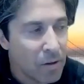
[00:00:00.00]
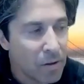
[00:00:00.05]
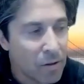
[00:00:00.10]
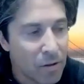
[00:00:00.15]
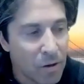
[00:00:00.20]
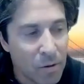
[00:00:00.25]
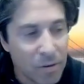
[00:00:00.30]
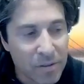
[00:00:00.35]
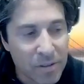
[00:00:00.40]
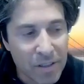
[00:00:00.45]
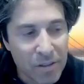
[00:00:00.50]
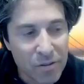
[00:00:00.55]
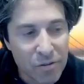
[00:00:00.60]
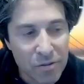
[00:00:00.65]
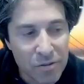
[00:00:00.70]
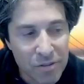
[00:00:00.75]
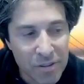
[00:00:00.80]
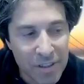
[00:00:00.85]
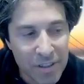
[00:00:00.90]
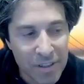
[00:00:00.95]
No, it's
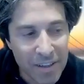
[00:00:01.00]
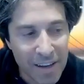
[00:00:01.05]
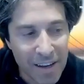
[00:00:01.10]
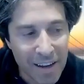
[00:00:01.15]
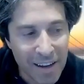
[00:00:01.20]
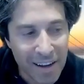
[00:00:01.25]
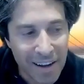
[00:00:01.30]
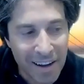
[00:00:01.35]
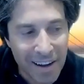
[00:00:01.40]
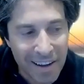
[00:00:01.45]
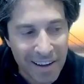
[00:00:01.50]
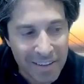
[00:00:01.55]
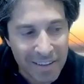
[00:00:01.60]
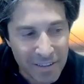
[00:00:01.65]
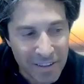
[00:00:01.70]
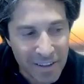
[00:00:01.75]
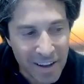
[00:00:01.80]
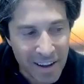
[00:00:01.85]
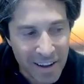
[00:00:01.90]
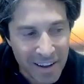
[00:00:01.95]
interesting.
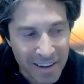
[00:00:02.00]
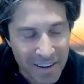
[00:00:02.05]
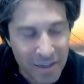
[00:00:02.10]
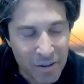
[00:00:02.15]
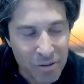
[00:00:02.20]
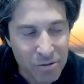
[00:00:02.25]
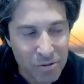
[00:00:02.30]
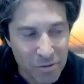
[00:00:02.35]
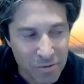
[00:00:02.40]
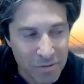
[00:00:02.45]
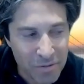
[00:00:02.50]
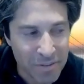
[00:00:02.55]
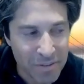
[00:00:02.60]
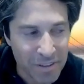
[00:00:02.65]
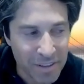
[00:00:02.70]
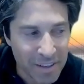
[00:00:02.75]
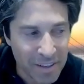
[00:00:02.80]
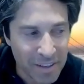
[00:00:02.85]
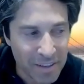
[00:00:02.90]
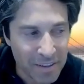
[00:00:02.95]
I also
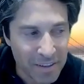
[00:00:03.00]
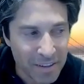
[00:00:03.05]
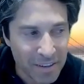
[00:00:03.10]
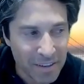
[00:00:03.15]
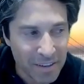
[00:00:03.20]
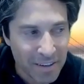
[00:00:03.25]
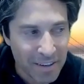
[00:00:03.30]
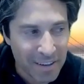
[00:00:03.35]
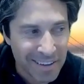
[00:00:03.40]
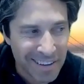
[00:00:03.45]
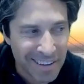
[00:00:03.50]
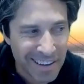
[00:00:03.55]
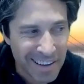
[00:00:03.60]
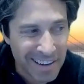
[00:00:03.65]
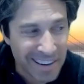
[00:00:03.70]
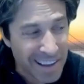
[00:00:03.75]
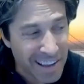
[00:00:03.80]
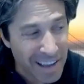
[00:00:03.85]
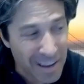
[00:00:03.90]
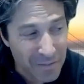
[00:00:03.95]
think,
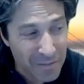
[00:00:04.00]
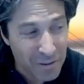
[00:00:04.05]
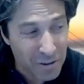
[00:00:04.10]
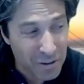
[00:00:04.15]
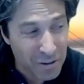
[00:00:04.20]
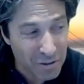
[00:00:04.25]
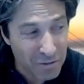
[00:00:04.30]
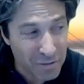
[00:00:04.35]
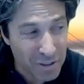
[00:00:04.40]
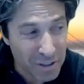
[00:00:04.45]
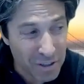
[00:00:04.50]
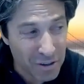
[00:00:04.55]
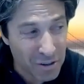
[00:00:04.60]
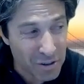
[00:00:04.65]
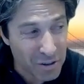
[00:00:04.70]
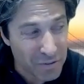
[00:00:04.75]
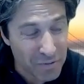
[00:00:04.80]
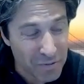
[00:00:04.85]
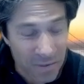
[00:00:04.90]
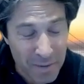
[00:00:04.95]
and I haven't really
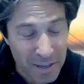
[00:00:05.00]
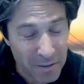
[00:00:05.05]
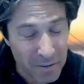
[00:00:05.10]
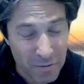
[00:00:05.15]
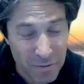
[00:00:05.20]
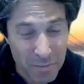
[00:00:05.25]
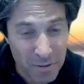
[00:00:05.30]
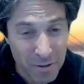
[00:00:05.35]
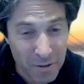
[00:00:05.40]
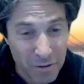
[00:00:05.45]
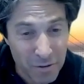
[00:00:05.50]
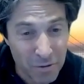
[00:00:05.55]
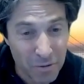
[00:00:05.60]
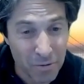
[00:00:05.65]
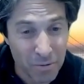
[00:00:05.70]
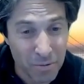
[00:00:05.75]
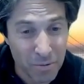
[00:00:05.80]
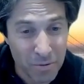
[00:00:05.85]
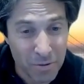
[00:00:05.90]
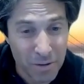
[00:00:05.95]
heard it from anyone but
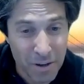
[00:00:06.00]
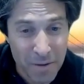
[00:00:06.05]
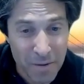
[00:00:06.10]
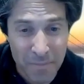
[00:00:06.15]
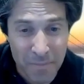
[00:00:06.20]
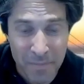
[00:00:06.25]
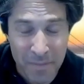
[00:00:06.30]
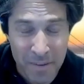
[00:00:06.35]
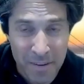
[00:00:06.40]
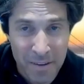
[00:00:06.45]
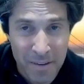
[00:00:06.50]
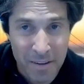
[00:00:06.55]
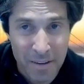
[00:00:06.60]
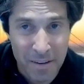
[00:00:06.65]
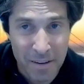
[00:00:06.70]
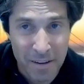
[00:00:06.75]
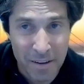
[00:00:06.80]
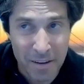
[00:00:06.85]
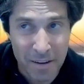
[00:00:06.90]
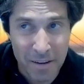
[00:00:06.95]
you,
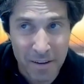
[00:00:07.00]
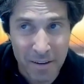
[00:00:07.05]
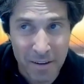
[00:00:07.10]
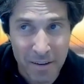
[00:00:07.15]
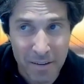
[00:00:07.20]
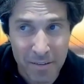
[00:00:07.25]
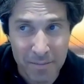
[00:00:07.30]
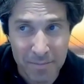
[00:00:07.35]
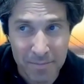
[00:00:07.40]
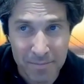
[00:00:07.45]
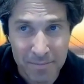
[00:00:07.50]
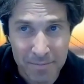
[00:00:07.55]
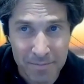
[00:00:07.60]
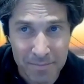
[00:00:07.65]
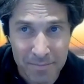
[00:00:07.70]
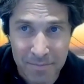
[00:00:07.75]
that